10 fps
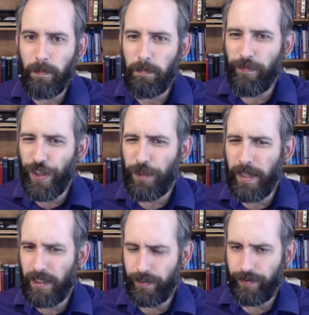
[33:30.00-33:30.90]
Very
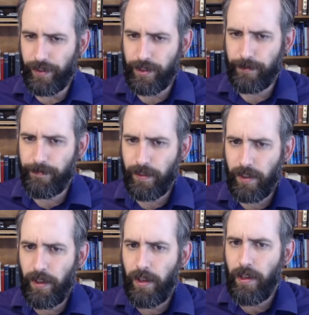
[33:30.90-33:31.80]
big difference.
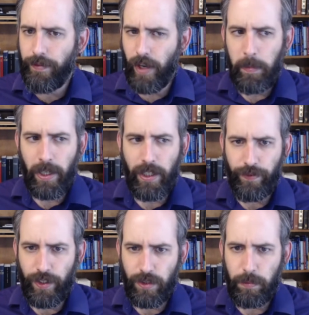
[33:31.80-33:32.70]
Very big
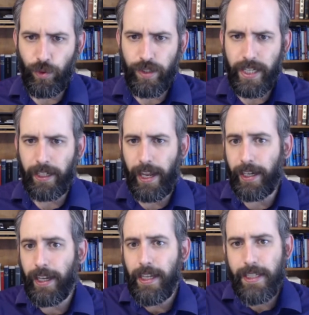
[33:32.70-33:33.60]
difference between saying
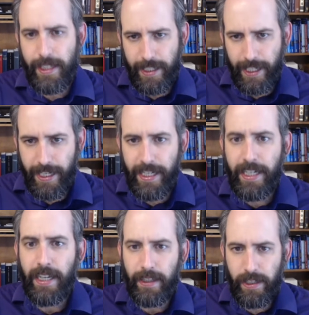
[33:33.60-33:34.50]
like, see,
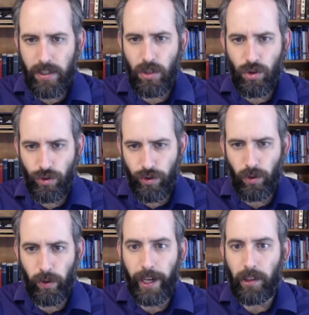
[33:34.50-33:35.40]
this is
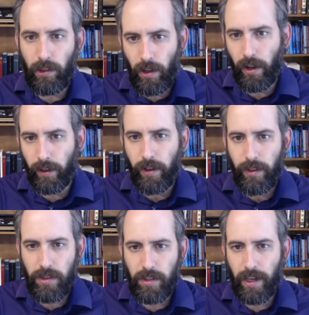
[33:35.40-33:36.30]
true. Like, look,
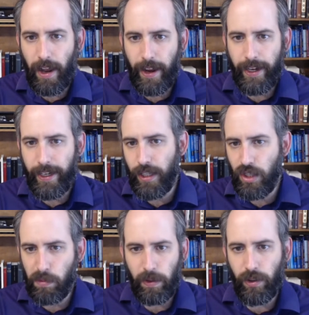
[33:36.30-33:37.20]
sky
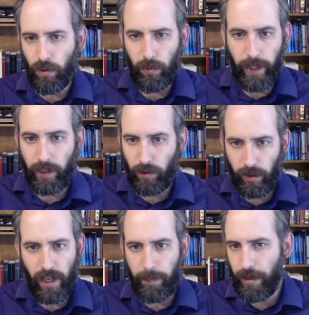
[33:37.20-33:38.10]
is blue. Like,
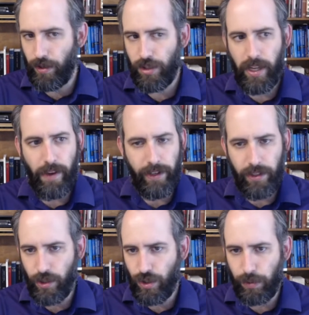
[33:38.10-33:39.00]
look up, here's the evidence,
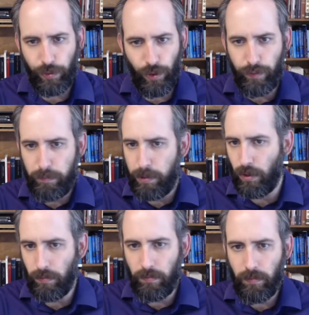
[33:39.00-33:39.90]
here's the proof, boom.